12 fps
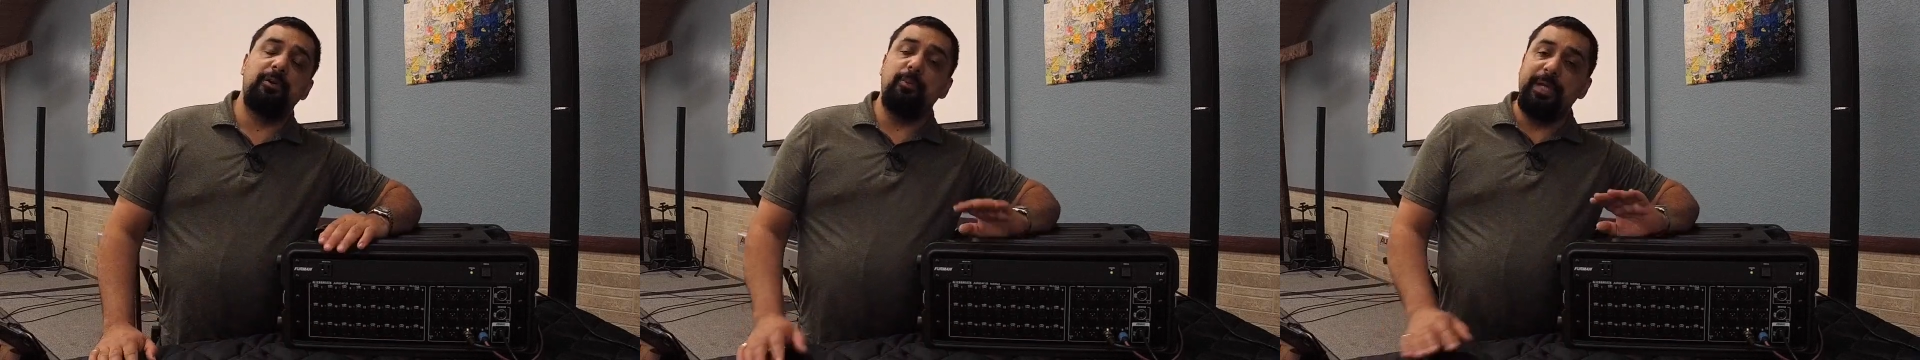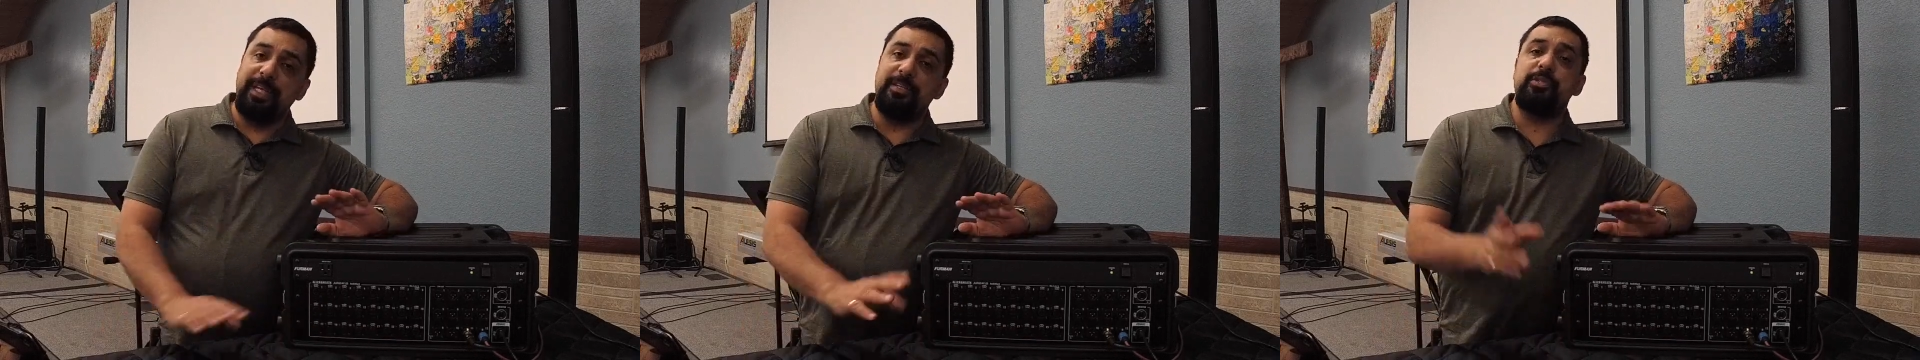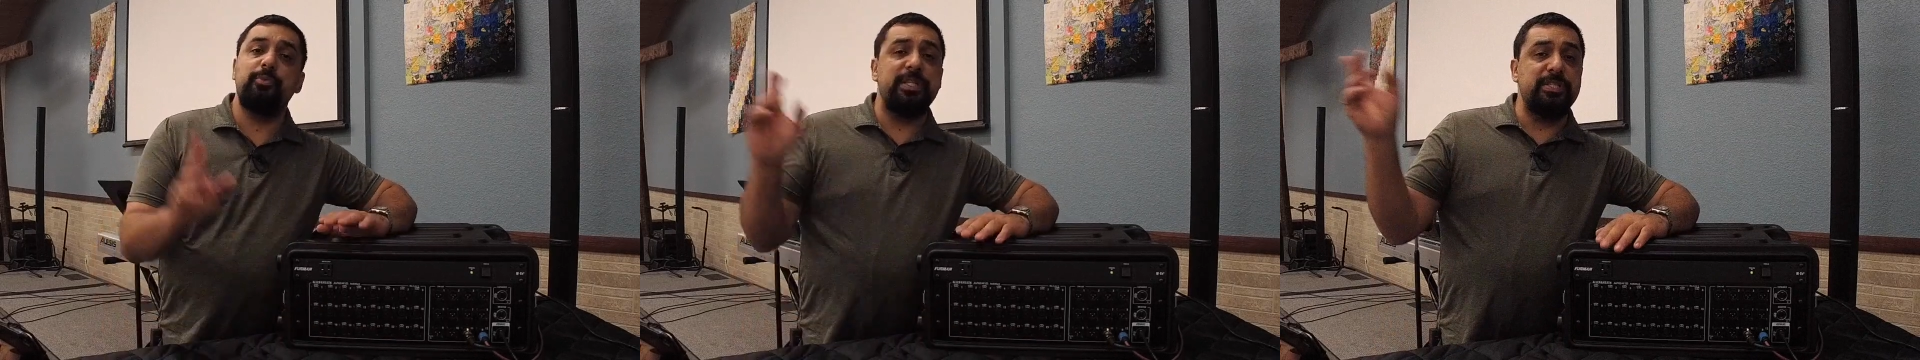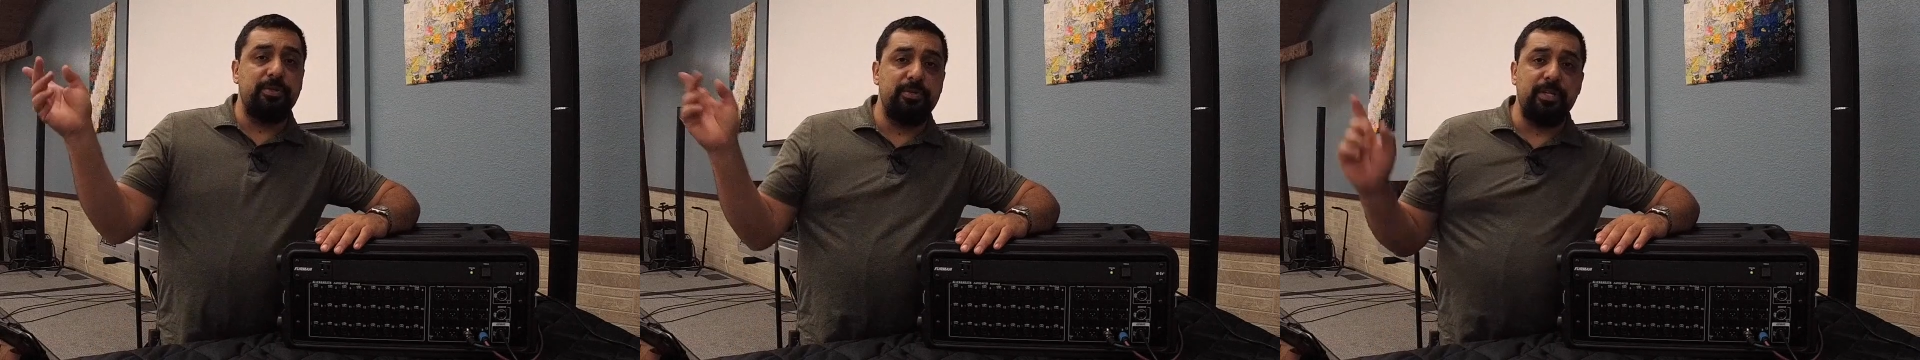We can
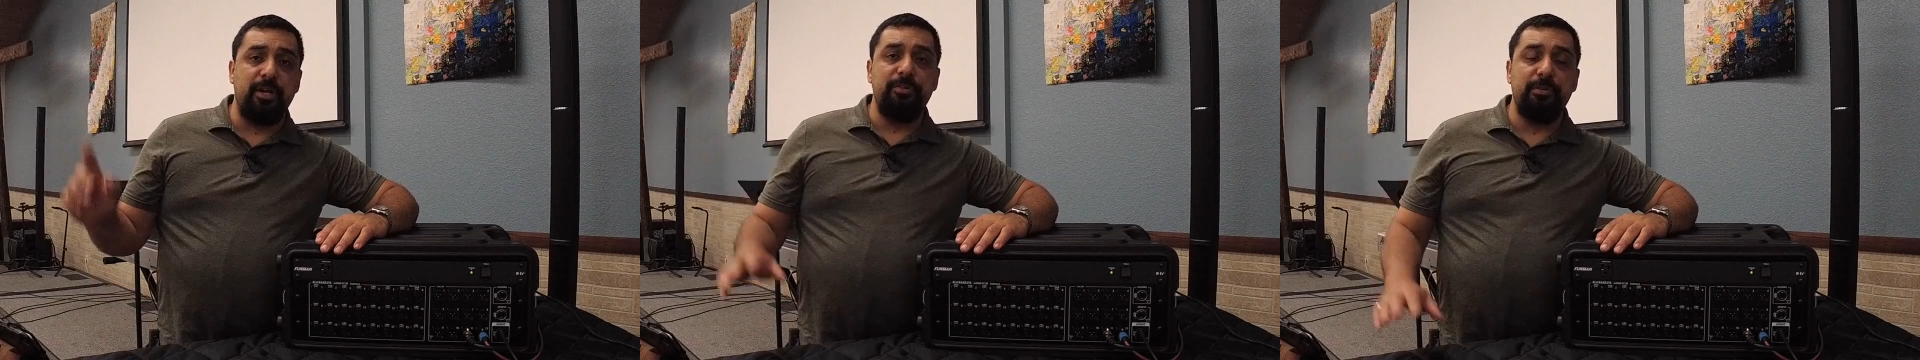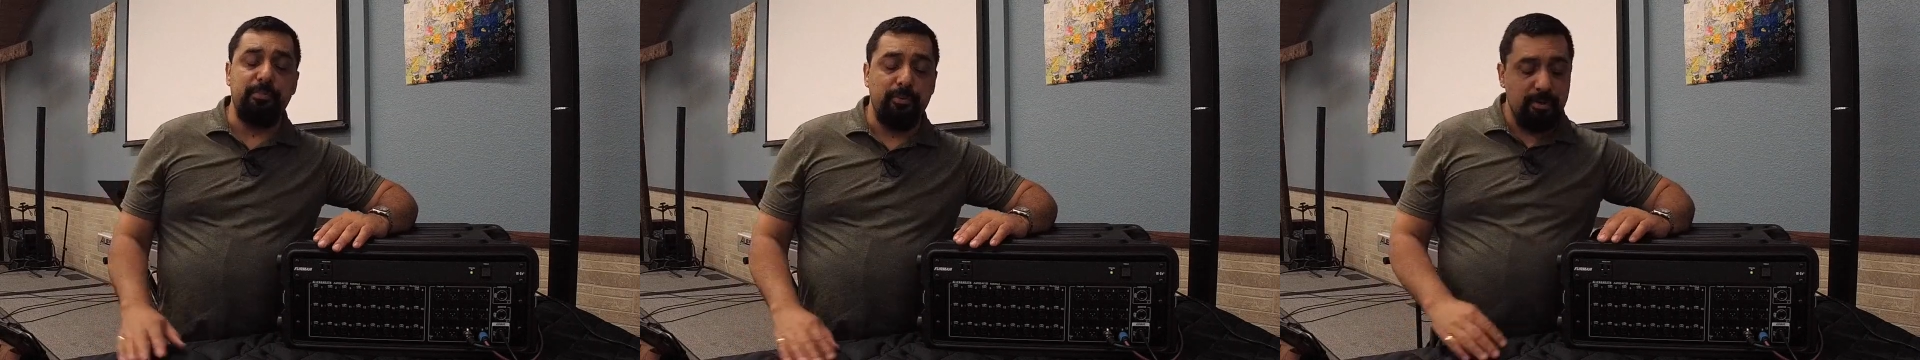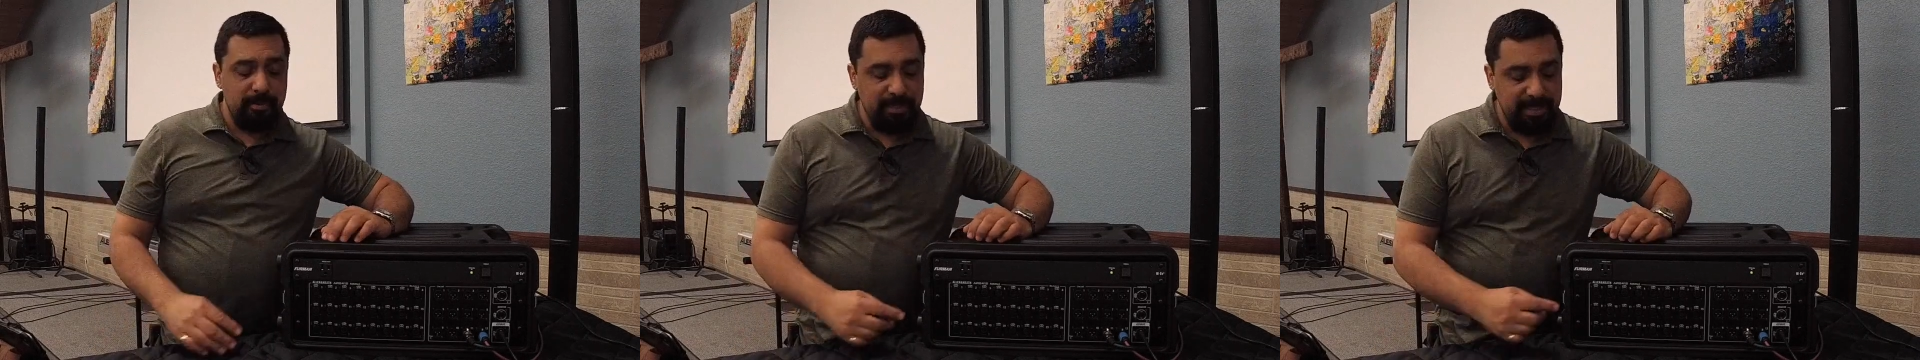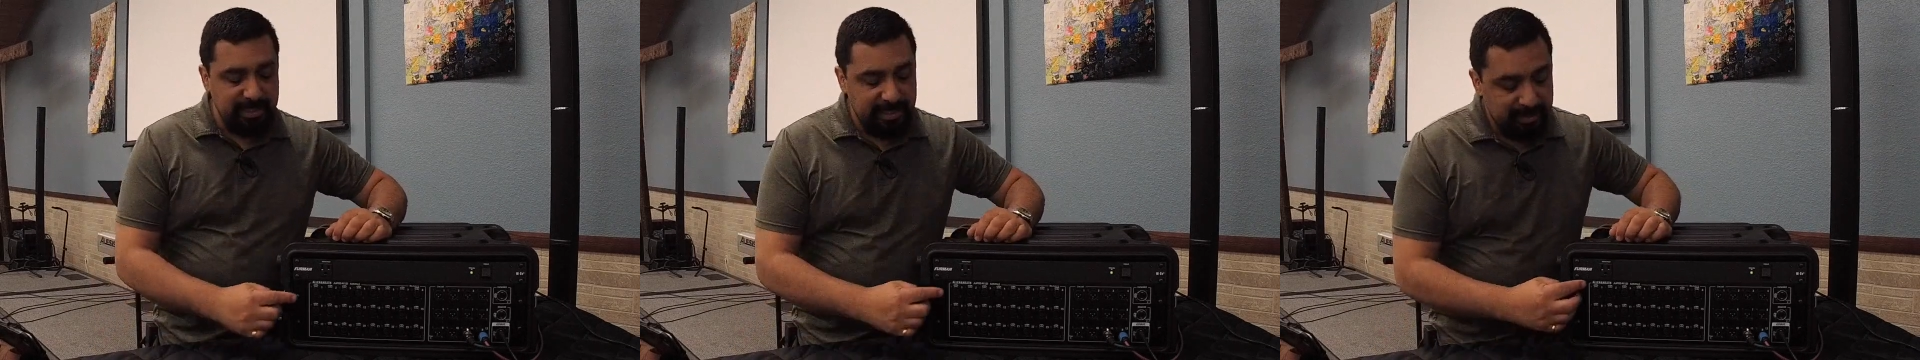switch those on the board,
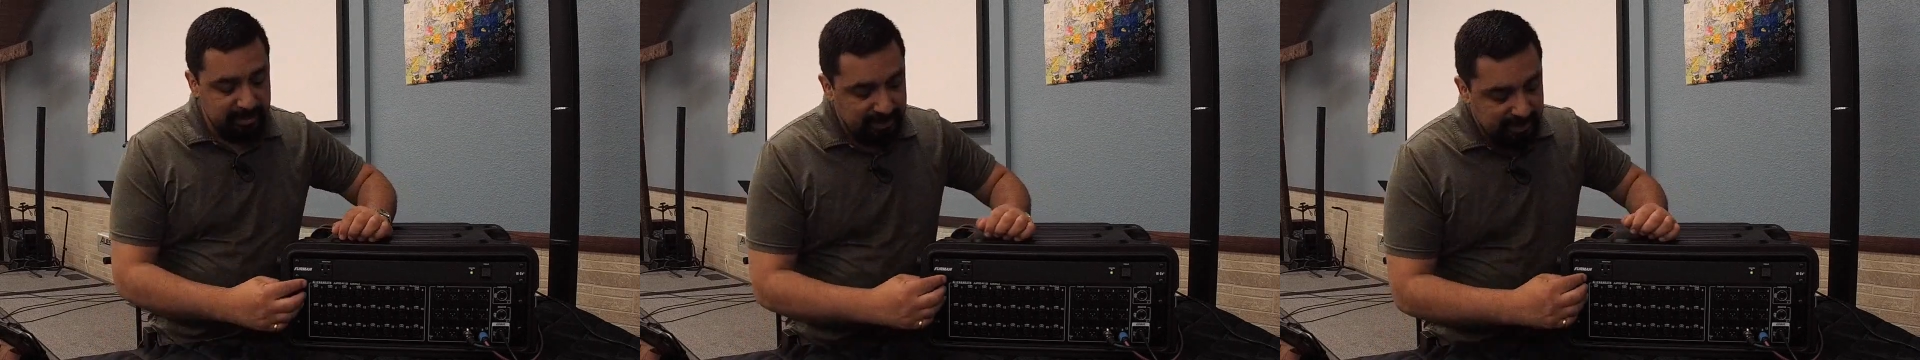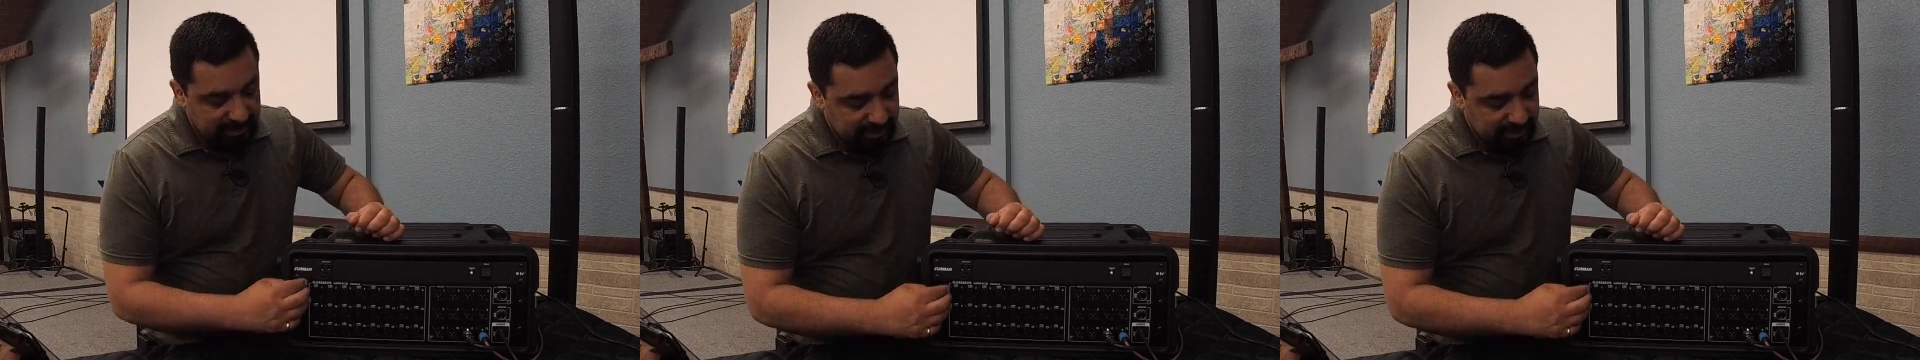but again,